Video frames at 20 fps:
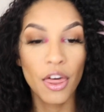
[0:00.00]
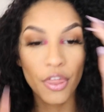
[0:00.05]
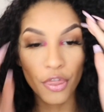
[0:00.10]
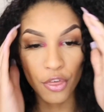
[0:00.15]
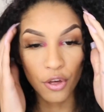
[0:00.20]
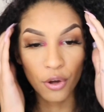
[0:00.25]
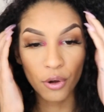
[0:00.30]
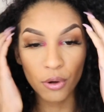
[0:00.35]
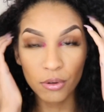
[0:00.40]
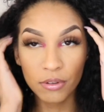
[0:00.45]

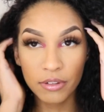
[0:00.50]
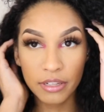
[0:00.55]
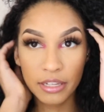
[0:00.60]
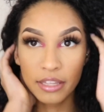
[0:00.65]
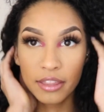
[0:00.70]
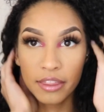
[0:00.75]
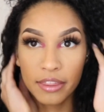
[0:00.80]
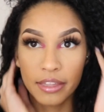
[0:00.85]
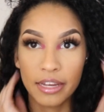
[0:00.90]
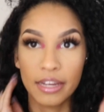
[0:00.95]
The
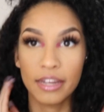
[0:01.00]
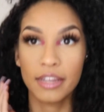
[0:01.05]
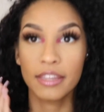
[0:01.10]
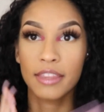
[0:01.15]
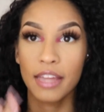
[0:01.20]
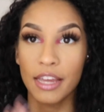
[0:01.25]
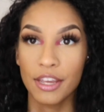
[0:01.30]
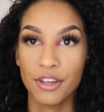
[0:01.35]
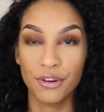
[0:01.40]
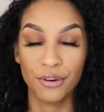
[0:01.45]
only thing
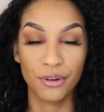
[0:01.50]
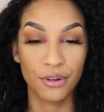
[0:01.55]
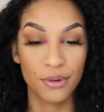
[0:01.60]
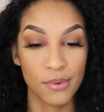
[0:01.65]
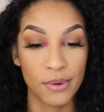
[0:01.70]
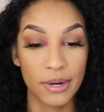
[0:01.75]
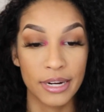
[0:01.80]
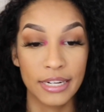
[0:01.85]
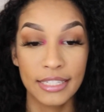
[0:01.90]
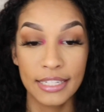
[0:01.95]
that you're
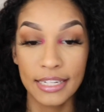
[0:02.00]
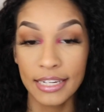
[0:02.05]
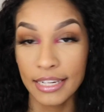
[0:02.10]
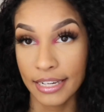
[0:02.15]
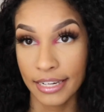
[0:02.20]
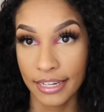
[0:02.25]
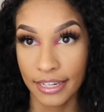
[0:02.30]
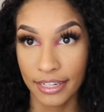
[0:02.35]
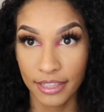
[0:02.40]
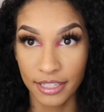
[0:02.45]
going to
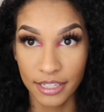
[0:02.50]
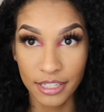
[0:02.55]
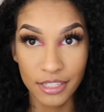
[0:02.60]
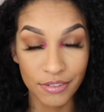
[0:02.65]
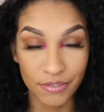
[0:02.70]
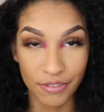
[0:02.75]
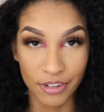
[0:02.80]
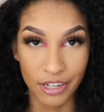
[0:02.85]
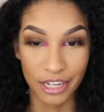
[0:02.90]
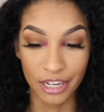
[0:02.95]
need in
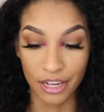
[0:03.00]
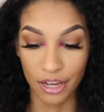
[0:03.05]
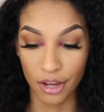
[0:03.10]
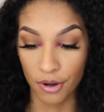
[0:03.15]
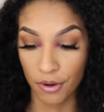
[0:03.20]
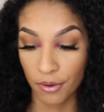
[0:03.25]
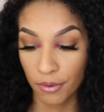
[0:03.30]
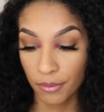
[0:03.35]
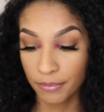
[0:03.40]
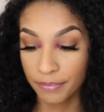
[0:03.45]
this
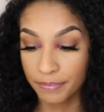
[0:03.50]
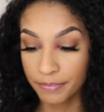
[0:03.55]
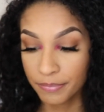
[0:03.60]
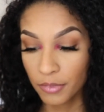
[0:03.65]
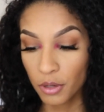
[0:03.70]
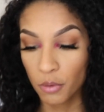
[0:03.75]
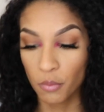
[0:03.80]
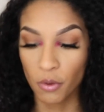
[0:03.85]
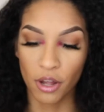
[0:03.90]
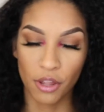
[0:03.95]
video,
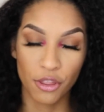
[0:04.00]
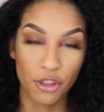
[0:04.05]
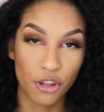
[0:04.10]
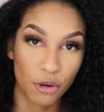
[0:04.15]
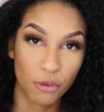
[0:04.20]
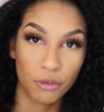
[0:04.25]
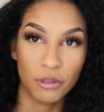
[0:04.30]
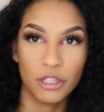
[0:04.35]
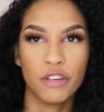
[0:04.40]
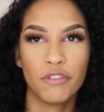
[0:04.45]
well,
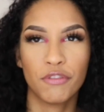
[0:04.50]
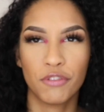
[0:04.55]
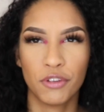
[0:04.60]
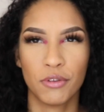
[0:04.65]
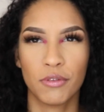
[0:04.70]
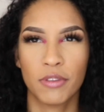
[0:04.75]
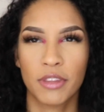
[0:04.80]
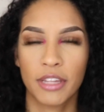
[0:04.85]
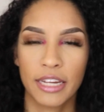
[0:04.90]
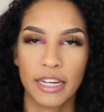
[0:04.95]
the only
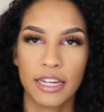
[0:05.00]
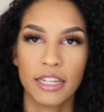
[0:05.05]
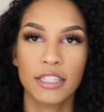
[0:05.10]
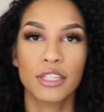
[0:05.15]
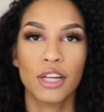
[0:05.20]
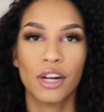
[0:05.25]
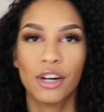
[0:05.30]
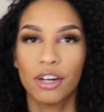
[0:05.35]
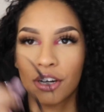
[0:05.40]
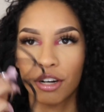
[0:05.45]
few
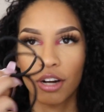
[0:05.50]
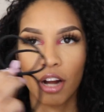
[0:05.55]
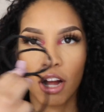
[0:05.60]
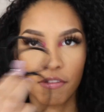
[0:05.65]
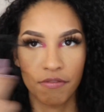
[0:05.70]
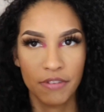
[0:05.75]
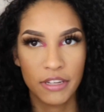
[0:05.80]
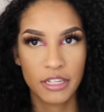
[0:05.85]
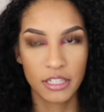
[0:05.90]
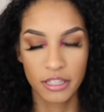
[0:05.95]
things, are
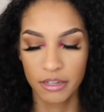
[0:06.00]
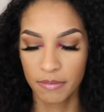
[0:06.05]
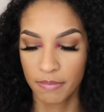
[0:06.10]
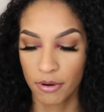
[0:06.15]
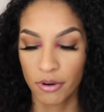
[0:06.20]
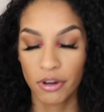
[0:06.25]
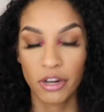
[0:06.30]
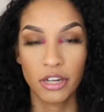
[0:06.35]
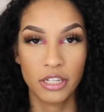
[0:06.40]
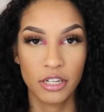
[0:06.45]
obviously
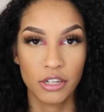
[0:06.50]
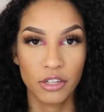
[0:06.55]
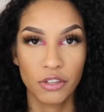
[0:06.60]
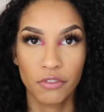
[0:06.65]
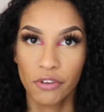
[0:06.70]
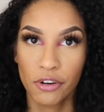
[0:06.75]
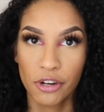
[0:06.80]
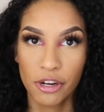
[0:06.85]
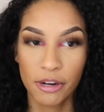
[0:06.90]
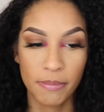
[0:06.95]
ponytails
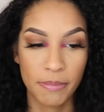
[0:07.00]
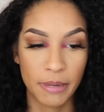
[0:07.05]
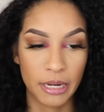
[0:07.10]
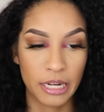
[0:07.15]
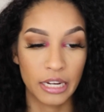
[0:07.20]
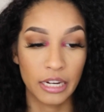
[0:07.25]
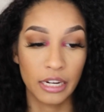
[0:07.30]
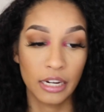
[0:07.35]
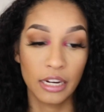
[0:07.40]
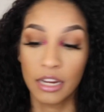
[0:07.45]
for your
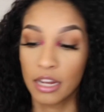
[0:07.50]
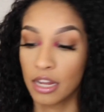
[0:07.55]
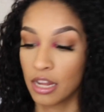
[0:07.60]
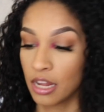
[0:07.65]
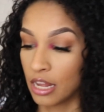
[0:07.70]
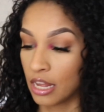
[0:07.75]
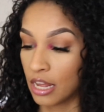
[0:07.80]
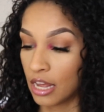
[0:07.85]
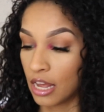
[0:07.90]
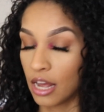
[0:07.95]
bun,
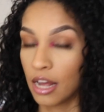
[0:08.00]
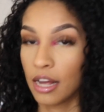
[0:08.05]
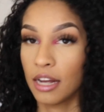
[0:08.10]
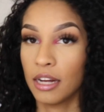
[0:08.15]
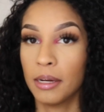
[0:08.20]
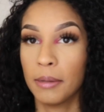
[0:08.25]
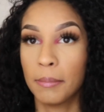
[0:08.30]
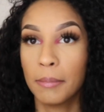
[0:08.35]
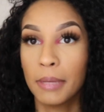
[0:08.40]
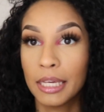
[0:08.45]

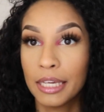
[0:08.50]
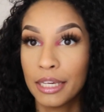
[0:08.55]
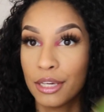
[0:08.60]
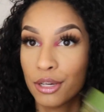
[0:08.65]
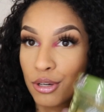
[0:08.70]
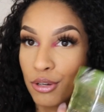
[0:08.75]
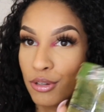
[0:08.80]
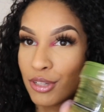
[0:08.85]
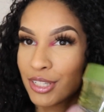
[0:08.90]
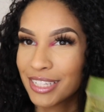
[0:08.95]

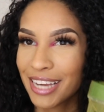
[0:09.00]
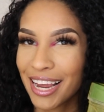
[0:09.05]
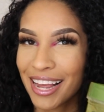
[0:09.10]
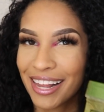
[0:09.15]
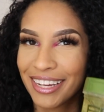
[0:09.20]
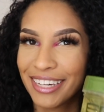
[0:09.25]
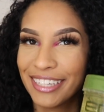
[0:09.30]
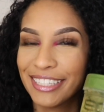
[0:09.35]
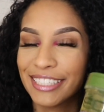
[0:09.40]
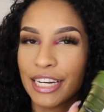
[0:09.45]
Eco
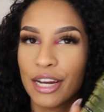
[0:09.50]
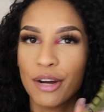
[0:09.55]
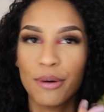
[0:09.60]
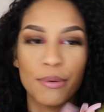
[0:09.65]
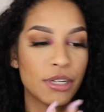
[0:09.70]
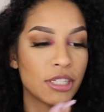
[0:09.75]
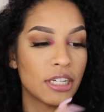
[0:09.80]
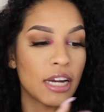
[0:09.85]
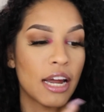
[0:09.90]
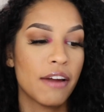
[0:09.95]
Styling Gel,
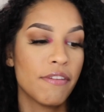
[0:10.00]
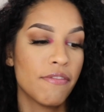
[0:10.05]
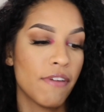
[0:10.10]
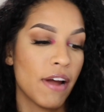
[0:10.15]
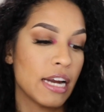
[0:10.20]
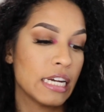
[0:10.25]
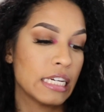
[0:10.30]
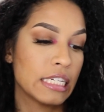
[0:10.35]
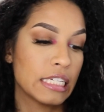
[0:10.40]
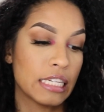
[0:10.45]
which I
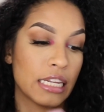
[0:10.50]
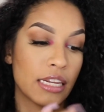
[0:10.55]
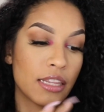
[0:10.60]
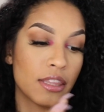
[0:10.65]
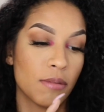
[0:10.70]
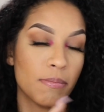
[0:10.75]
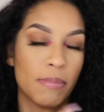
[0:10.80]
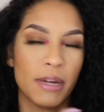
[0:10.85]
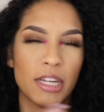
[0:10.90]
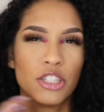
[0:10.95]
find is like
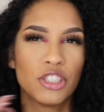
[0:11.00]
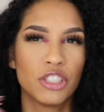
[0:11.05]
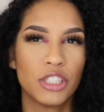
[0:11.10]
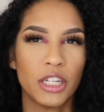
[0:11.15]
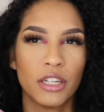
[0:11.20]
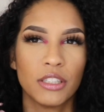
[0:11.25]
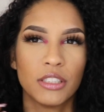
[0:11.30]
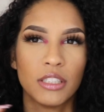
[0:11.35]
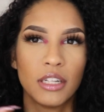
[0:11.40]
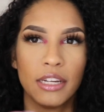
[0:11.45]
the best
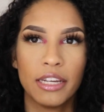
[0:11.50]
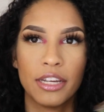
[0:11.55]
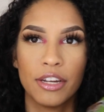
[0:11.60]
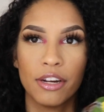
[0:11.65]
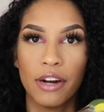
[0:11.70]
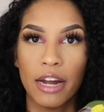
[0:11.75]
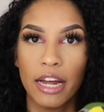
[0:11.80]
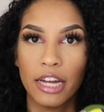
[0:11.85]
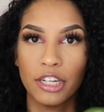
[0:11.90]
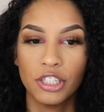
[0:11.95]
gel to lay
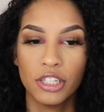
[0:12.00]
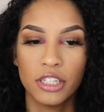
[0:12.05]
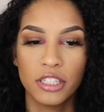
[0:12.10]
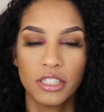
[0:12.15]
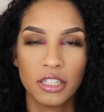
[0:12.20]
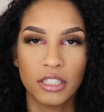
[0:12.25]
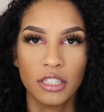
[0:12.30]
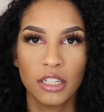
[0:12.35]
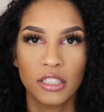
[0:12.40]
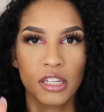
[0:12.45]
your
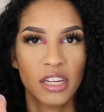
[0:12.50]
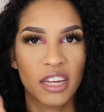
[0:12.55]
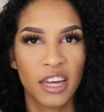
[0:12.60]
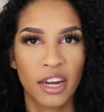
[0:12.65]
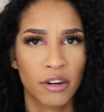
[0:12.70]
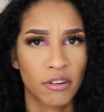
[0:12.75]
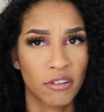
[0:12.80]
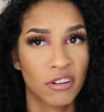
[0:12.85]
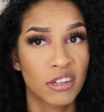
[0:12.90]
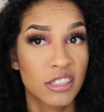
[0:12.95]
edges. It doesn't
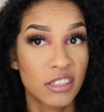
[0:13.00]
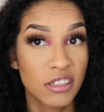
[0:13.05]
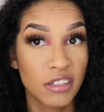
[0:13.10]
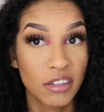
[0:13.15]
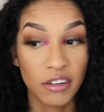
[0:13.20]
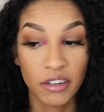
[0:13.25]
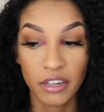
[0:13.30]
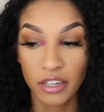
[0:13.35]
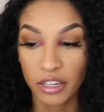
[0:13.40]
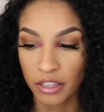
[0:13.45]
get
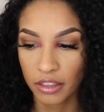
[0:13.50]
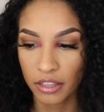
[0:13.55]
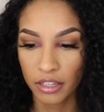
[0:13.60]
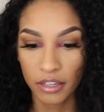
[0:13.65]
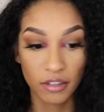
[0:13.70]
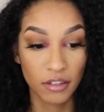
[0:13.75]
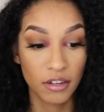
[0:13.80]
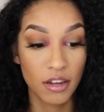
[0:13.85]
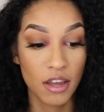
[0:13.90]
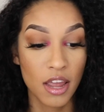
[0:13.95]
crusty or anything.